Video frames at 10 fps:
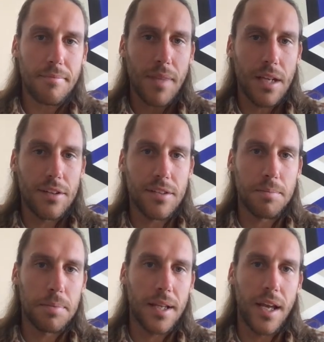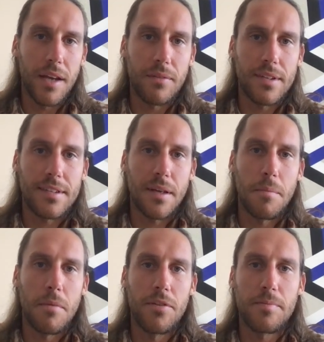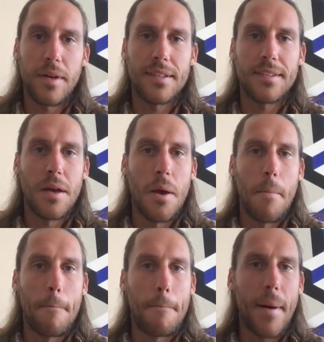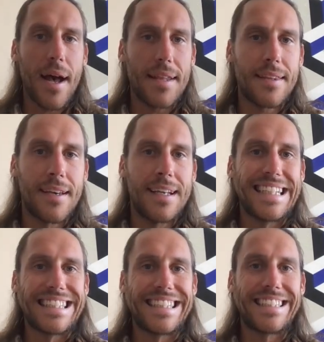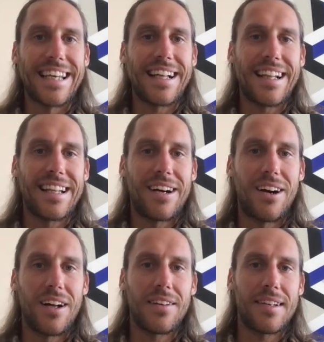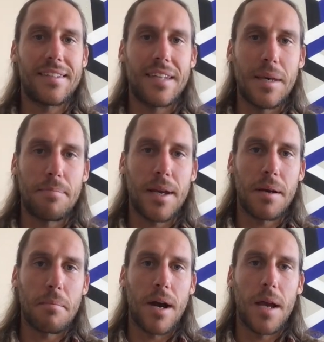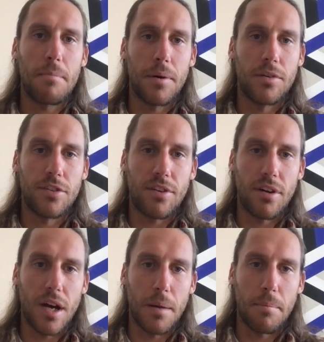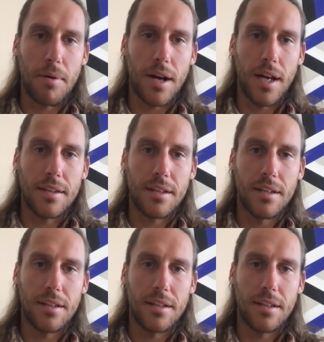I'm just playing with some movements, but still always keeping my posture upright.